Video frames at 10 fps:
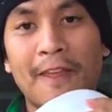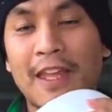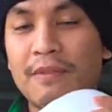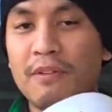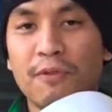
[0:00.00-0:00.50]

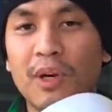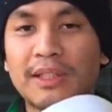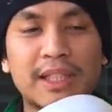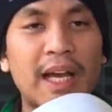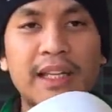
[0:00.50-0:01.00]
even for
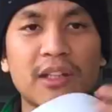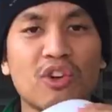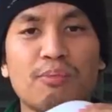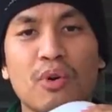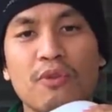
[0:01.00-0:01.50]
a tiny
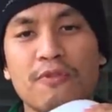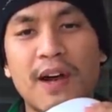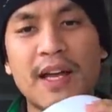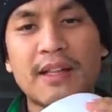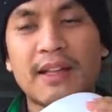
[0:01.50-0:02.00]
little pro
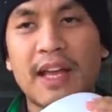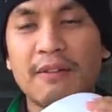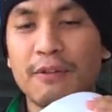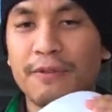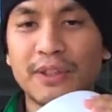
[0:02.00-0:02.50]
fight, they
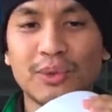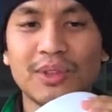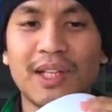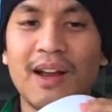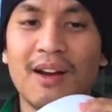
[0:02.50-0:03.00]
have
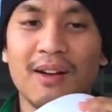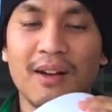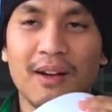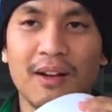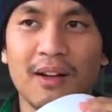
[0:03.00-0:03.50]
officials there,
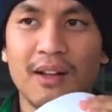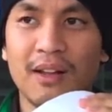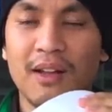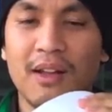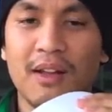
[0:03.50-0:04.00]

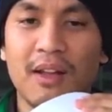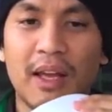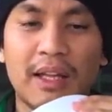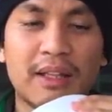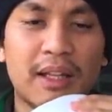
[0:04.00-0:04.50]

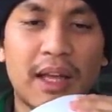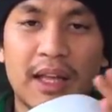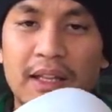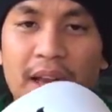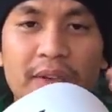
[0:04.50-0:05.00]

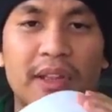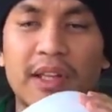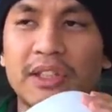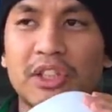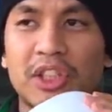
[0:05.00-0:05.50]
and
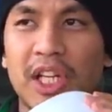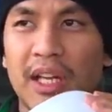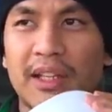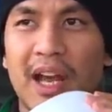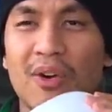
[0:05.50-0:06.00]
everything's
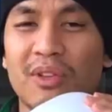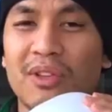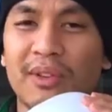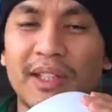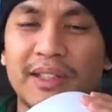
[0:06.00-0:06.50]
checked out. You
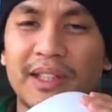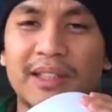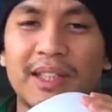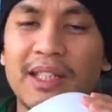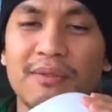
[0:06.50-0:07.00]
know, they
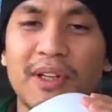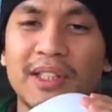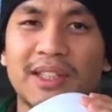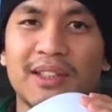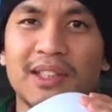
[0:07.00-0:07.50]
take it
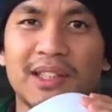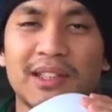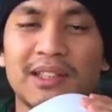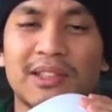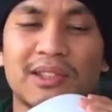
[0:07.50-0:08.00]
very
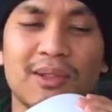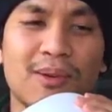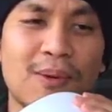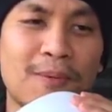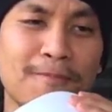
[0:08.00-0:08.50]
seriously.
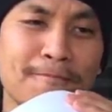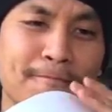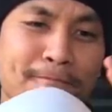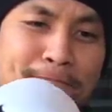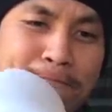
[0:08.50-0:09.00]
So
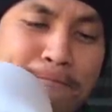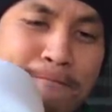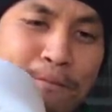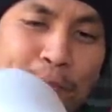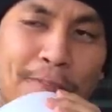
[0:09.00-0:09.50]

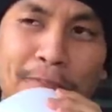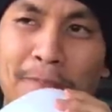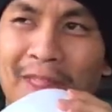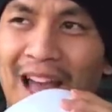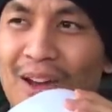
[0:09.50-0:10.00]

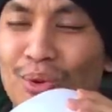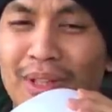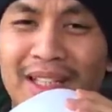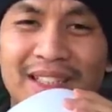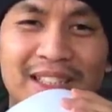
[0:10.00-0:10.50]
I don't
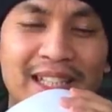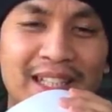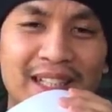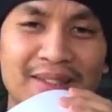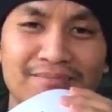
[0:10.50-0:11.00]
think he
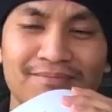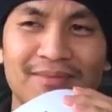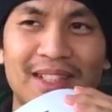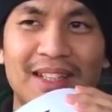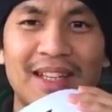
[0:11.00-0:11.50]
cheated.
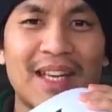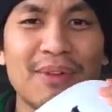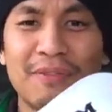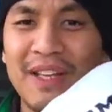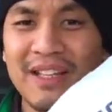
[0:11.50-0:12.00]

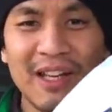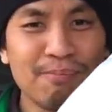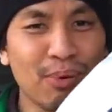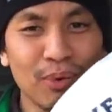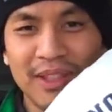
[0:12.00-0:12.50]
Even if he
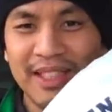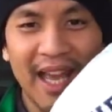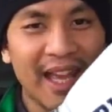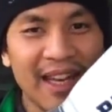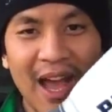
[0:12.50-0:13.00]
did pull his
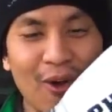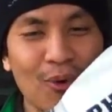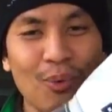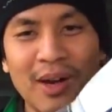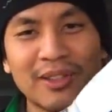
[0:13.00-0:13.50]
hand
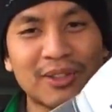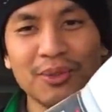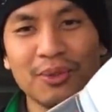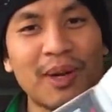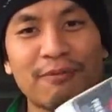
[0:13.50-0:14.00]
out 1,
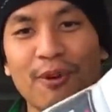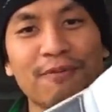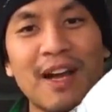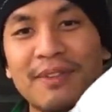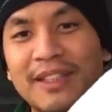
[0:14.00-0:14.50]
2, 3, 4,
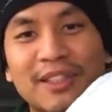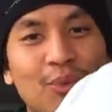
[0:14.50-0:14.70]
5 inches,